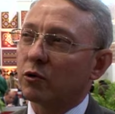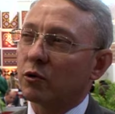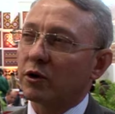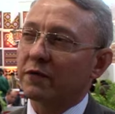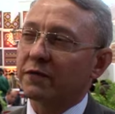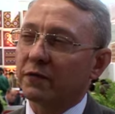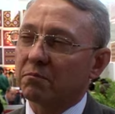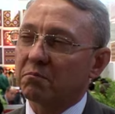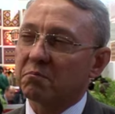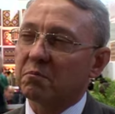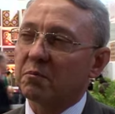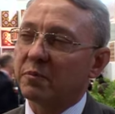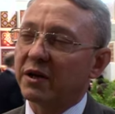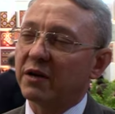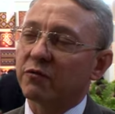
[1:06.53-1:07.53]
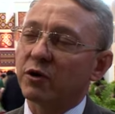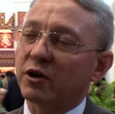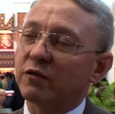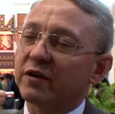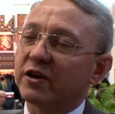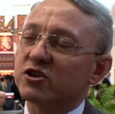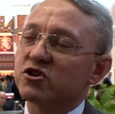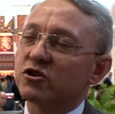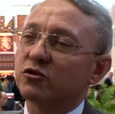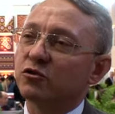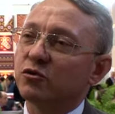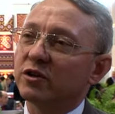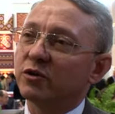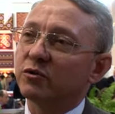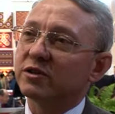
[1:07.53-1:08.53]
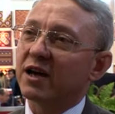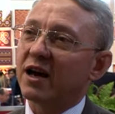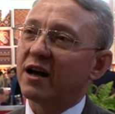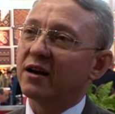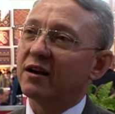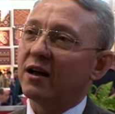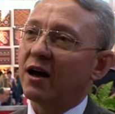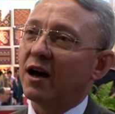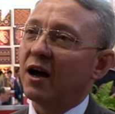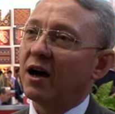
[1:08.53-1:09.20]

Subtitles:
quite a bit of renovation to the hotel.